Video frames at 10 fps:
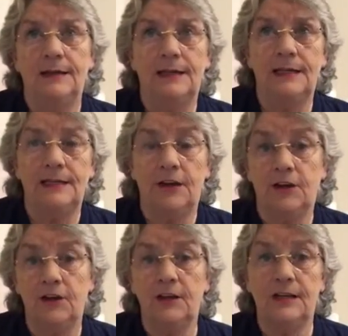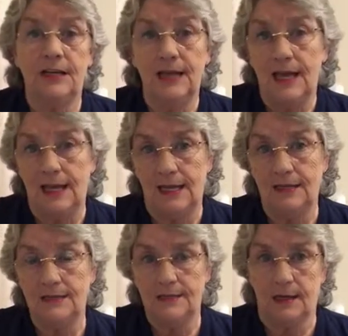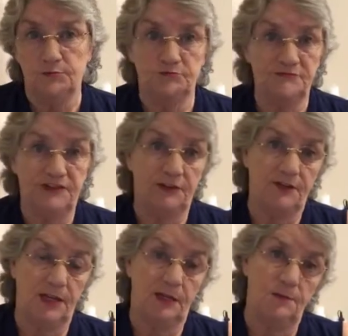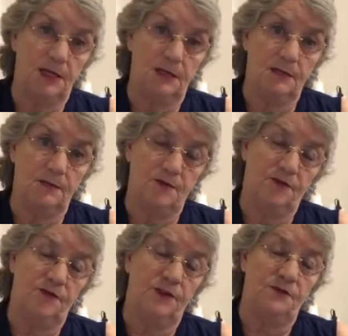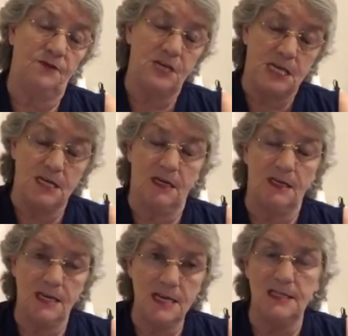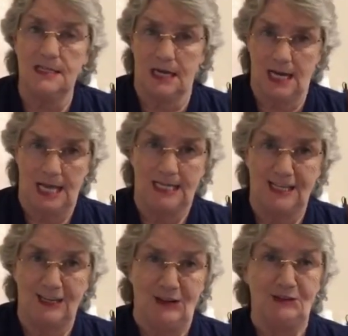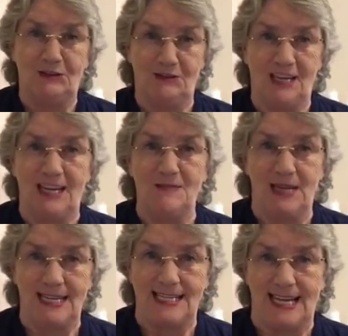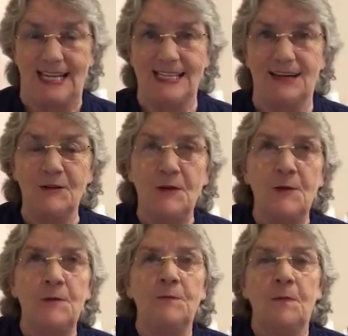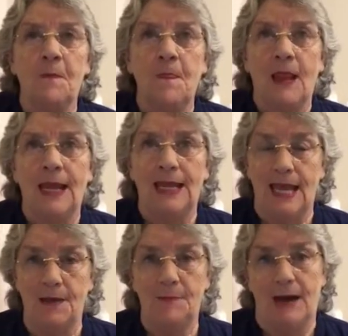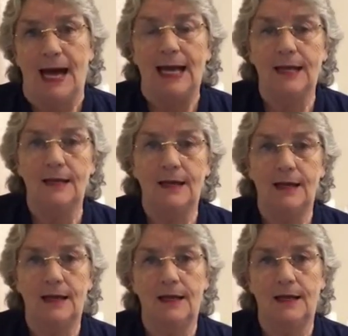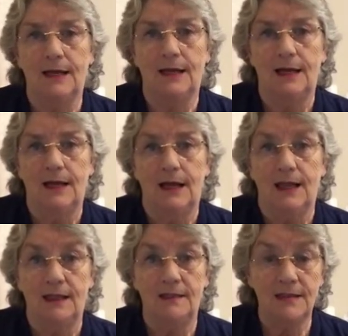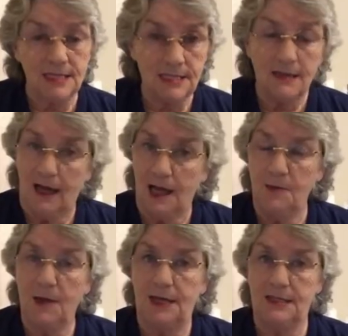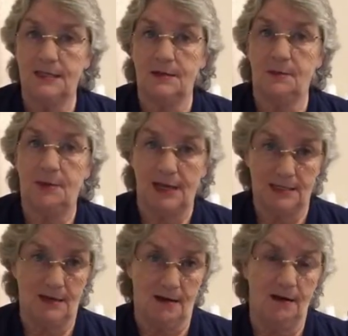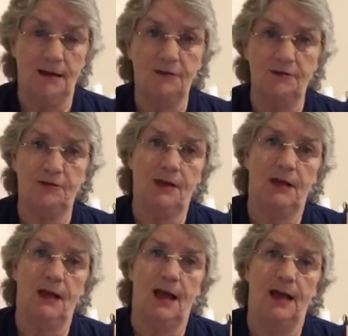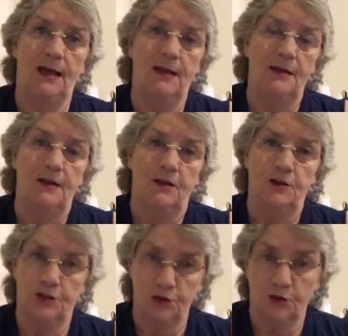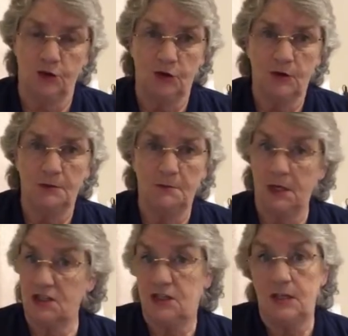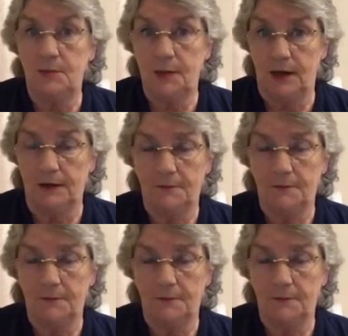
it occurred again some 15 years later, not 15 minutes later. It came back. This time I did some past life and I saw much deeper.